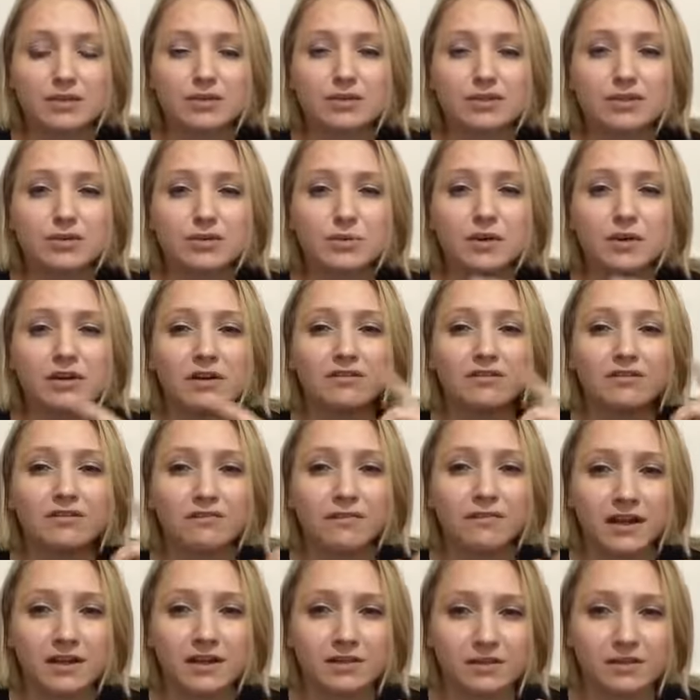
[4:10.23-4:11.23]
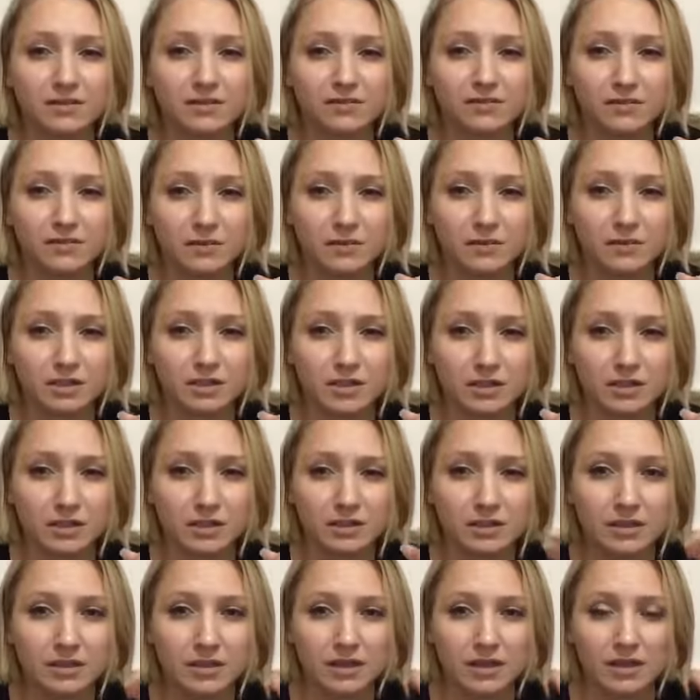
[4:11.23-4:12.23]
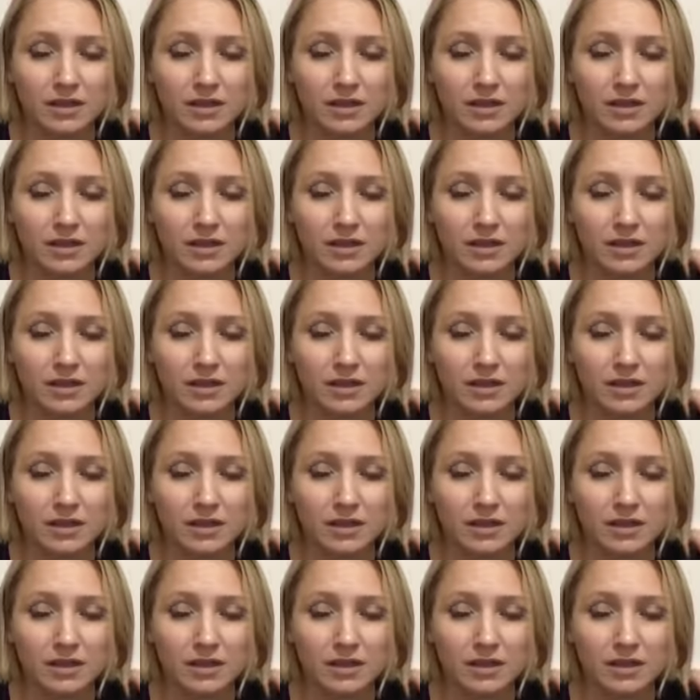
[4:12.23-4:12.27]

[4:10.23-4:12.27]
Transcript: to affect the future.